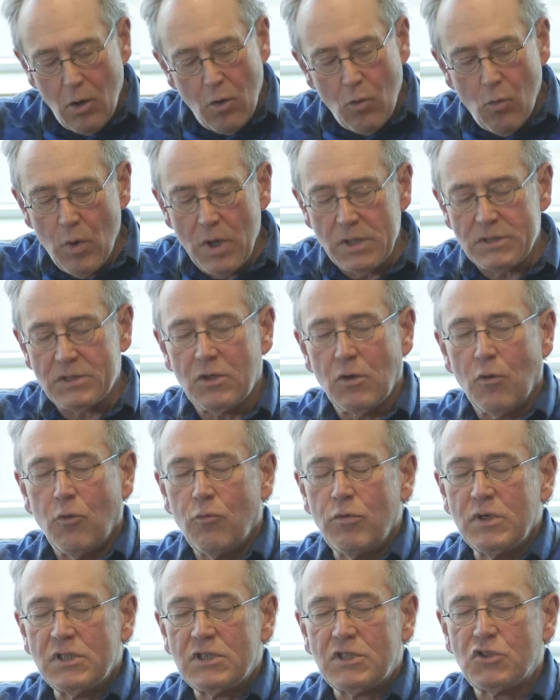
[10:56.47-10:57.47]
which
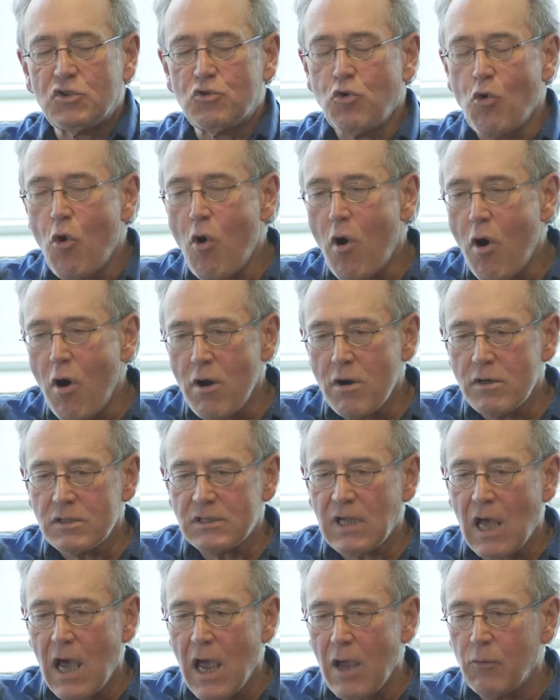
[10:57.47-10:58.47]
restores
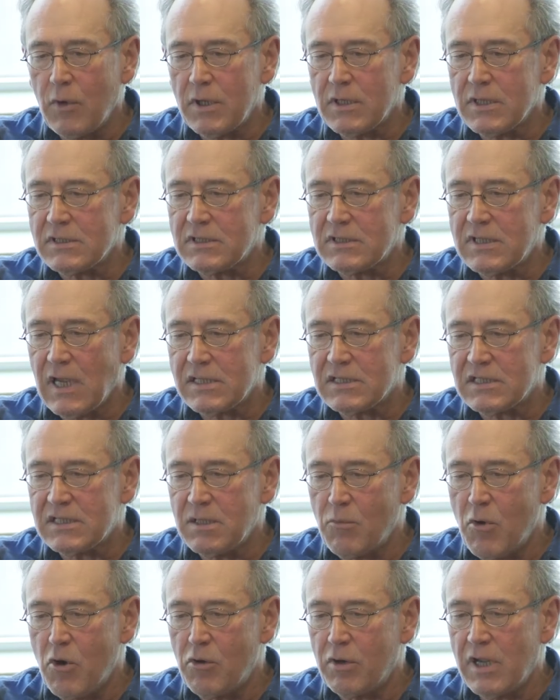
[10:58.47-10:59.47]
eyewitness
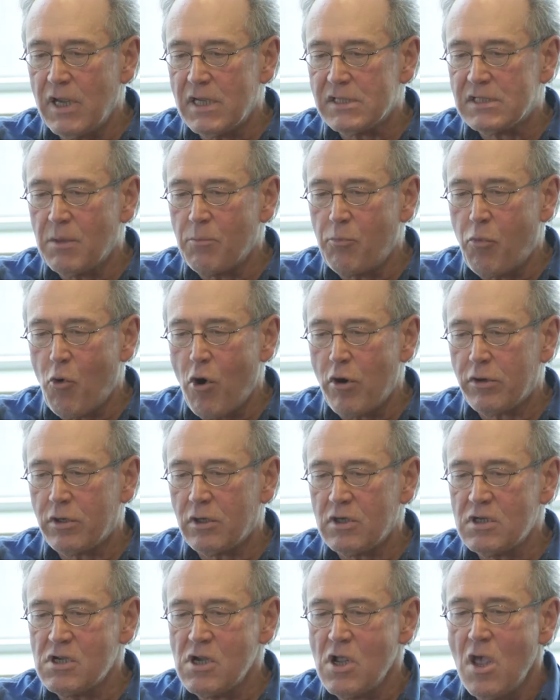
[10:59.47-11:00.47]
testimony as
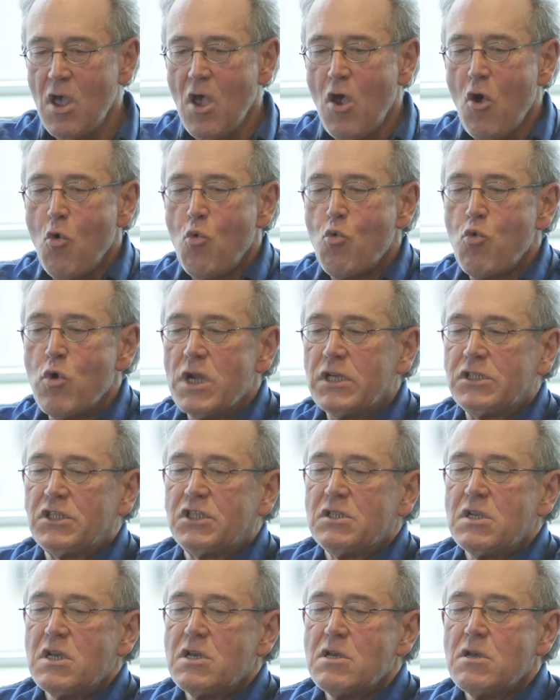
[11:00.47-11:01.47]
important, which